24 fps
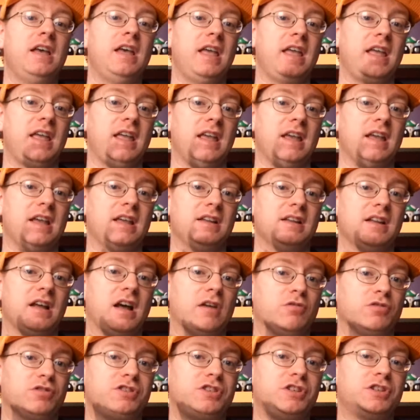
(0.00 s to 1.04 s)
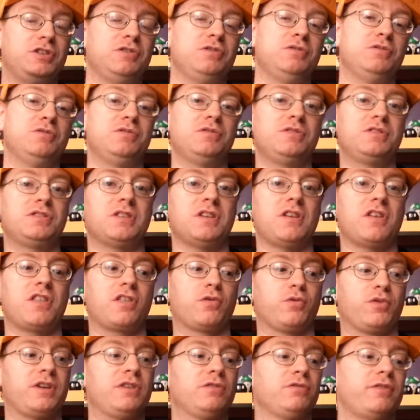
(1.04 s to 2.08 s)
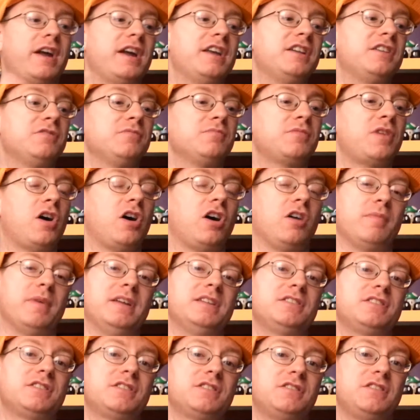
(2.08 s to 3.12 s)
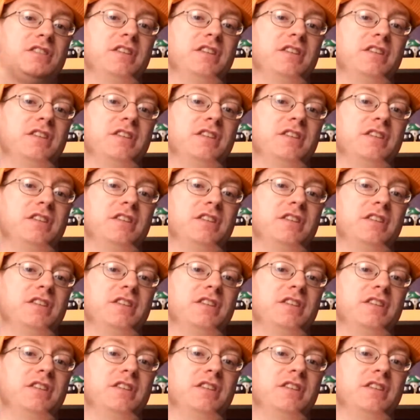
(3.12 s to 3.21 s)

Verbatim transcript: And I will choose three random comments